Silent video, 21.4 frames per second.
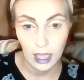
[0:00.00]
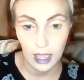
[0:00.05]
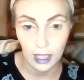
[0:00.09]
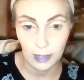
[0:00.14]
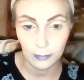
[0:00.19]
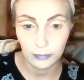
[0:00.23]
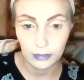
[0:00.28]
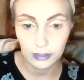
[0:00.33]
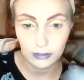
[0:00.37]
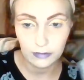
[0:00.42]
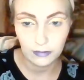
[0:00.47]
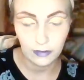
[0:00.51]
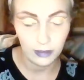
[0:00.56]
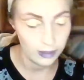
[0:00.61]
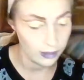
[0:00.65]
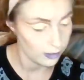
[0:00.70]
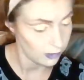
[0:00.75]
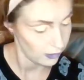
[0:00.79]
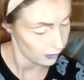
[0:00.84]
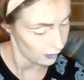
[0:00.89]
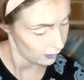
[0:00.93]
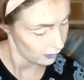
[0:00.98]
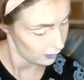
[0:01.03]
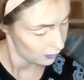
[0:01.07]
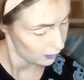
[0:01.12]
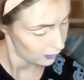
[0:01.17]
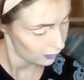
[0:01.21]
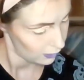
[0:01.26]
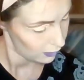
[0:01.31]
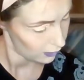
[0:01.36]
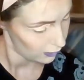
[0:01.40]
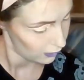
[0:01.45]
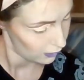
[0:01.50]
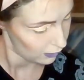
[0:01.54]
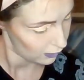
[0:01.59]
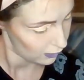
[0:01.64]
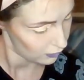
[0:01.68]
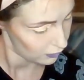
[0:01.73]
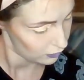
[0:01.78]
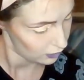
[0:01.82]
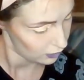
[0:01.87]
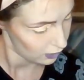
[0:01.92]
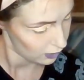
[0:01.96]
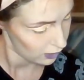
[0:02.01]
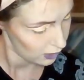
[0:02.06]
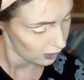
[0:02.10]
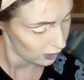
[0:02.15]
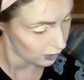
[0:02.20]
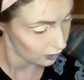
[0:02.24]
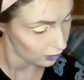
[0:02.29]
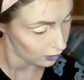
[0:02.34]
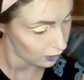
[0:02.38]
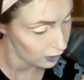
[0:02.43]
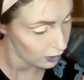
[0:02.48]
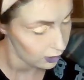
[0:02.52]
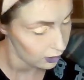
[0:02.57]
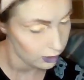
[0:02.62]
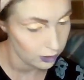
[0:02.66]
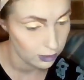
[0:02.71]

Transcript: I'm going to take this shade here